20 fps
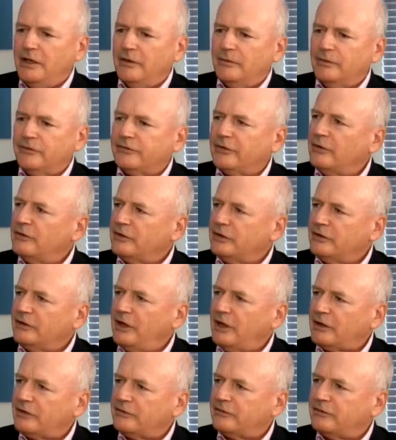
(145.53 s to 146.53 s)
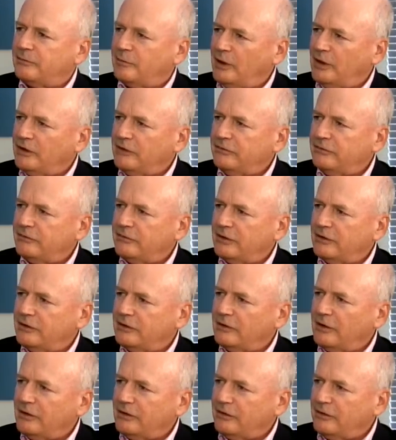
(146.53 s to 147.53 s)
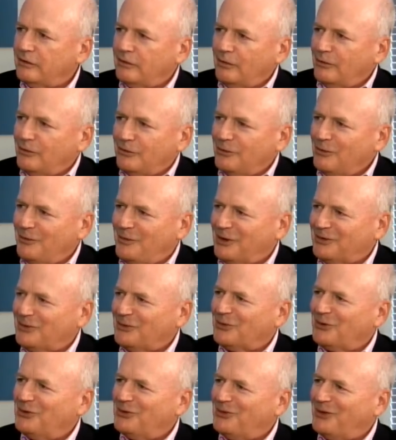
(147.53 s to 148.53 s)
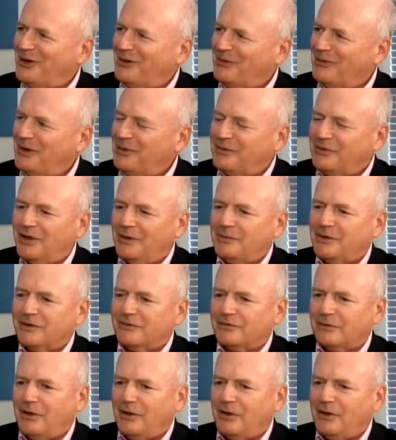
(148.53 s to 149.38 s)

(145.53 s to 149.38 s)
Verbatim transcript: it was only text-based, and, and no one knew about the World Wide Web coming.